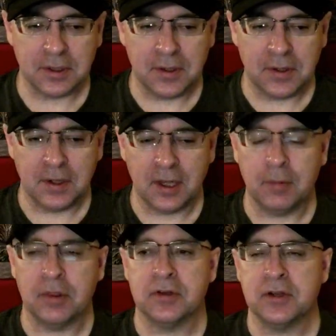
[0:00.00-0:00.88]
I mean, the
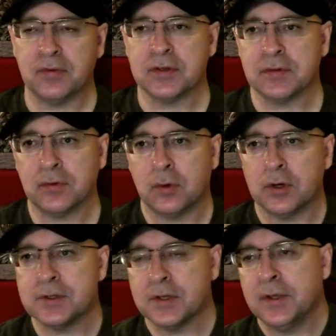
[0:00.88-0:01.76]
difference, of course,
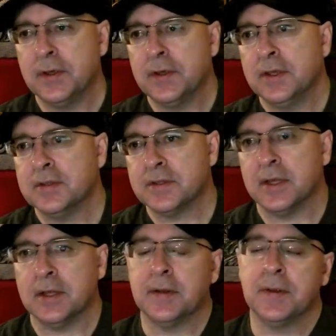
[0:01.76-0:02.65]
is that
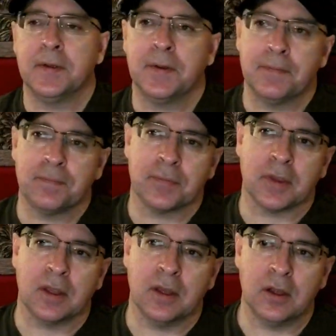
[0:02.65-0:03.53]

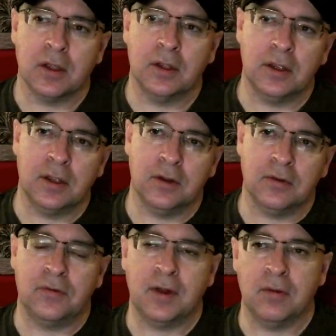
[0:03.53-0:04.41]
instead
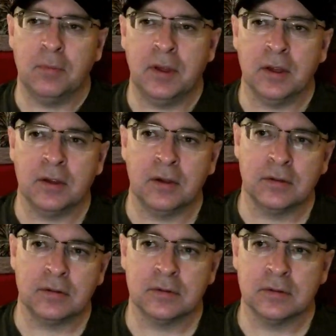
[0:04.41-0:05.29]
of being
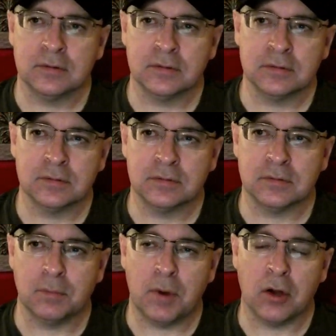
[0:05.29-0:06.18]

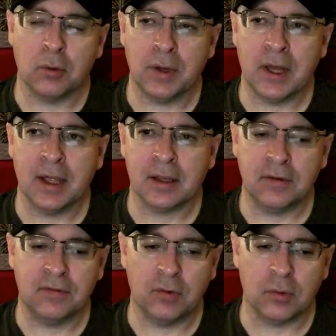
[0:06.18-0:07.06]
monomaniacally
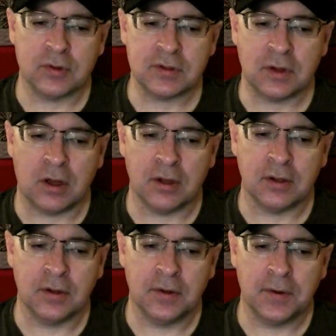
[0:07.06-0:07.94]
focused on
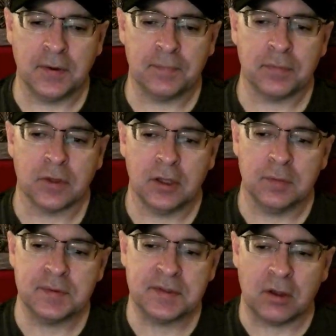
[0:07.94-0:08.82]

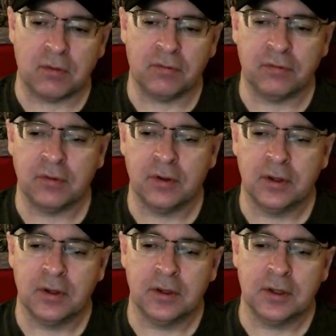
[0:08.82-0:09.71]
himself,
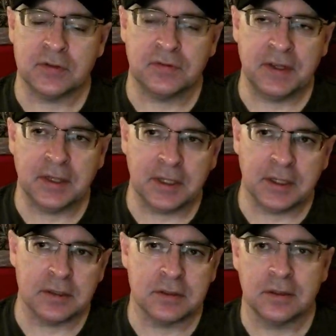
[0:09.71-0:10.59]
his feelings,
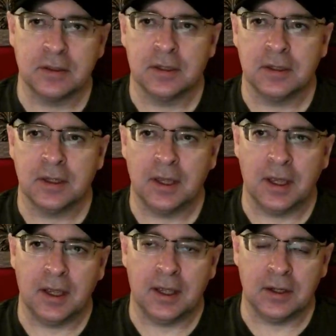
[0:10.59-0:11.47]
and
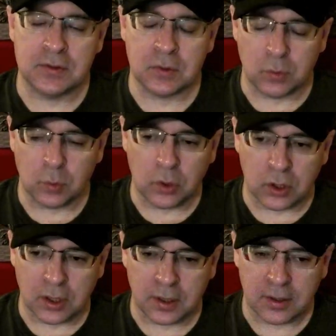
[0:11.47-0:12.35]
his own work,
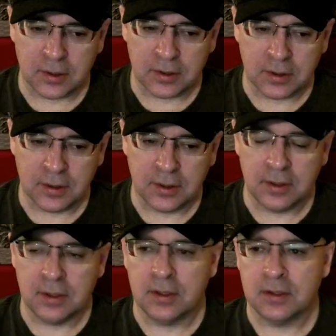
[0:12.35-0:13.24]

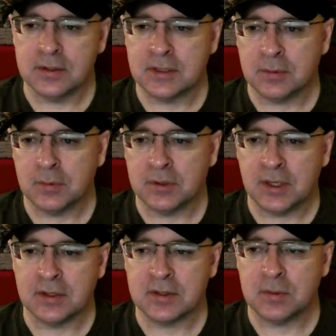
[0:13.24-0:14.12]
the Sigma tends to
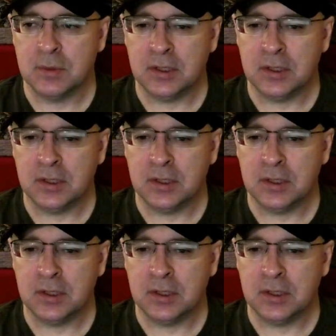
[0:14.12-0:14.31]
be